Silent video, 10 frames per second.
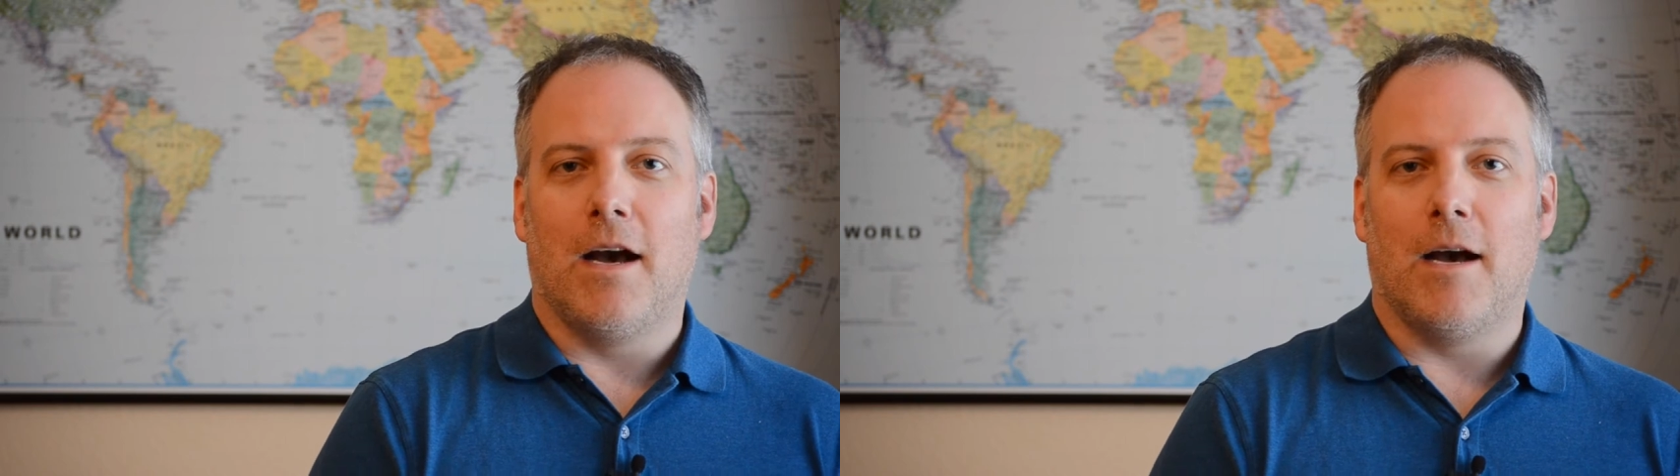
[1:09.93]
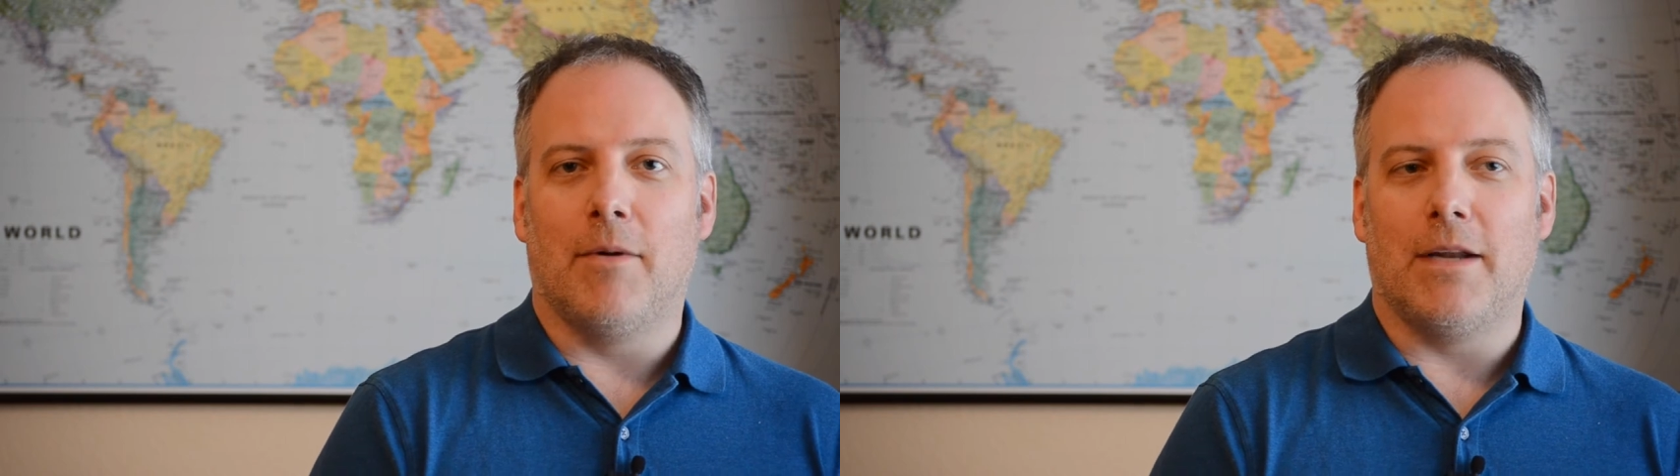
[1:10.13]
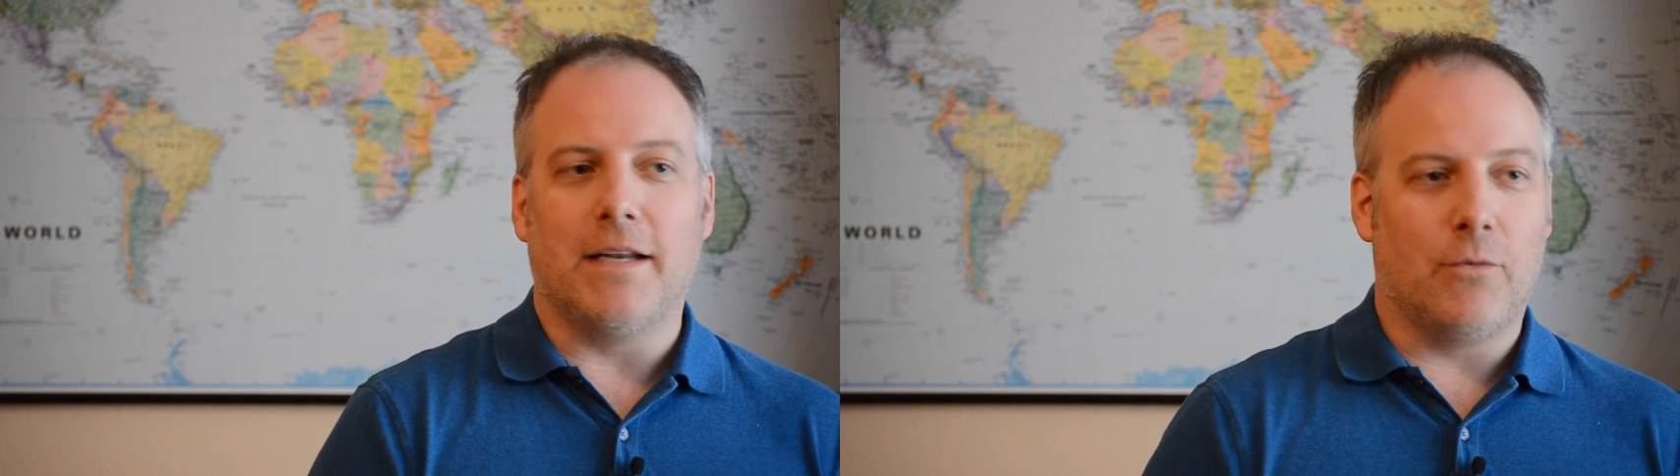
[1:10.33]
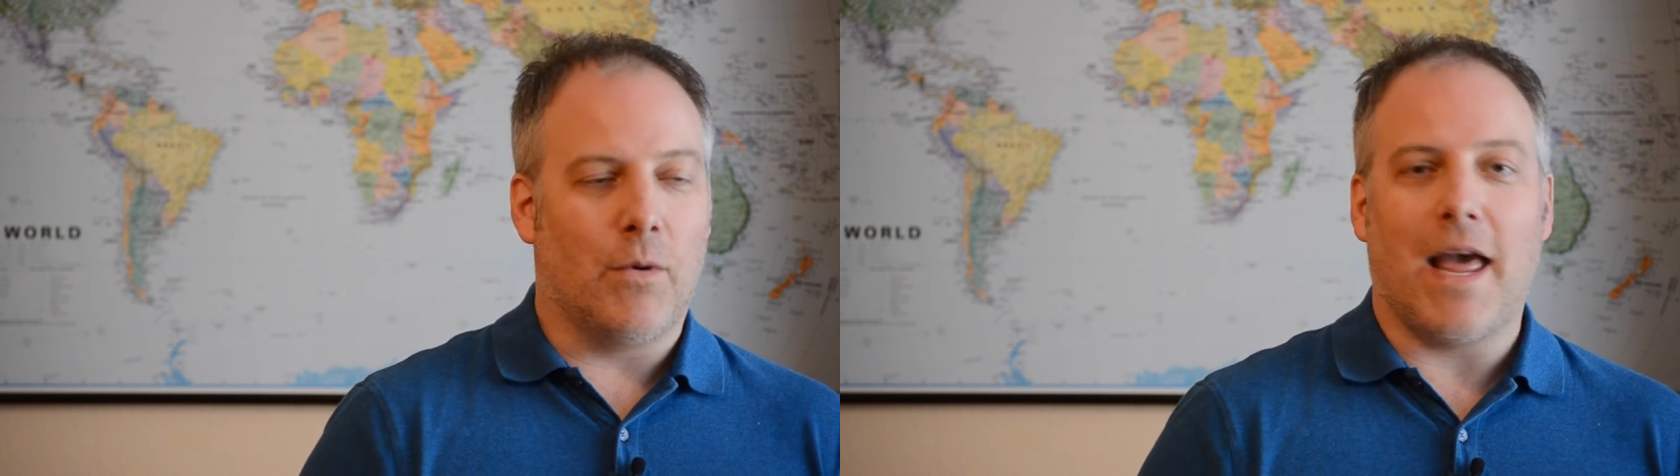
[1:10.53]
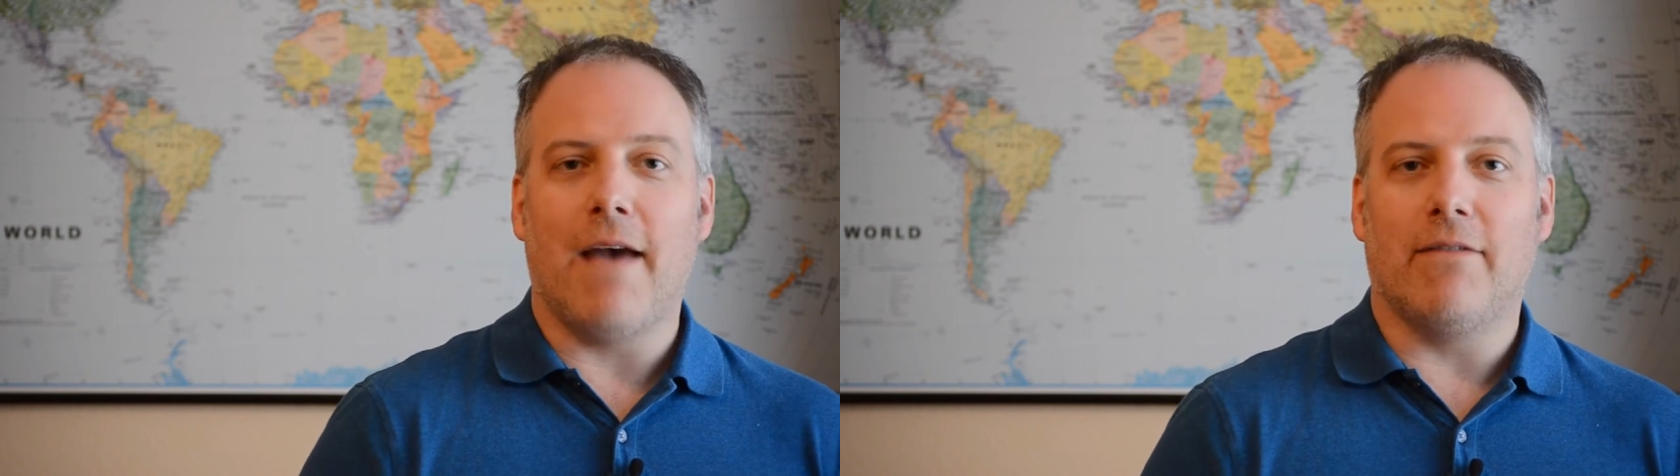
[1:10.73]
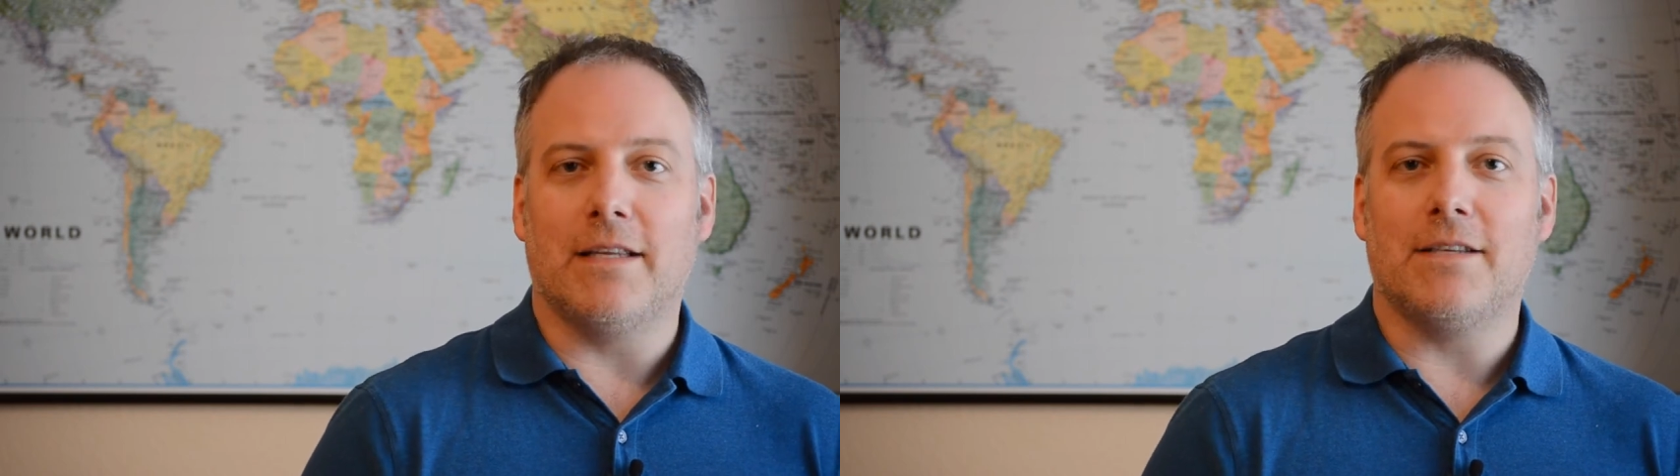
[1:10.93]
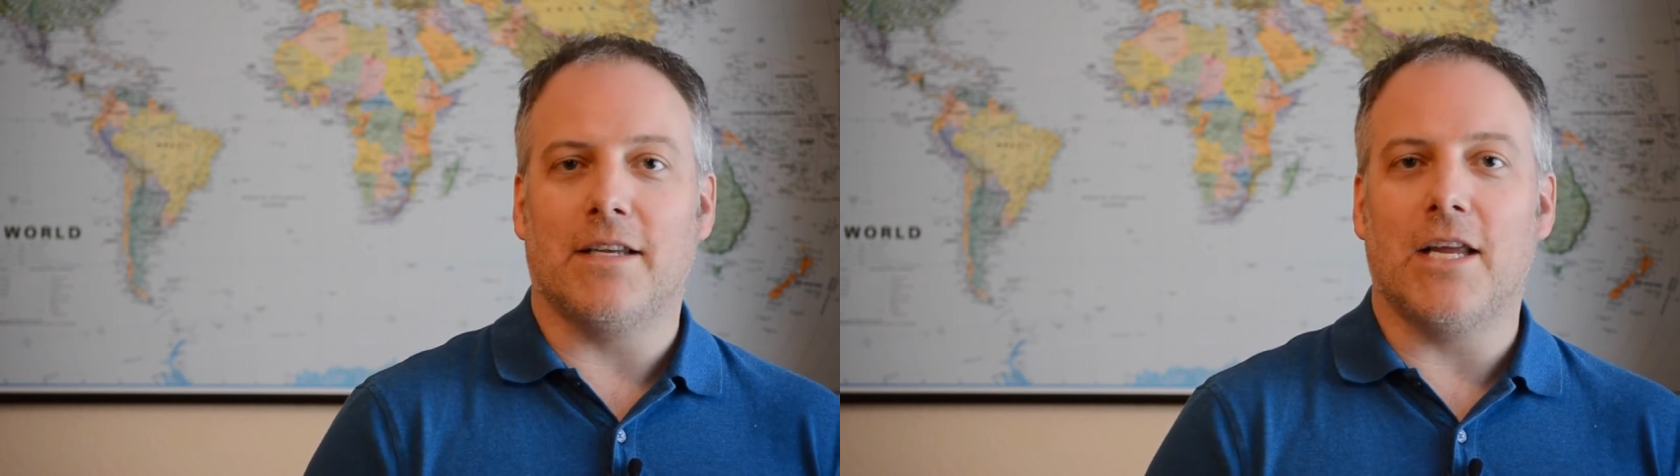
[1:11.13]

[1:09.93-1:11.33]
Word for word: Uh, but I did want to have at least an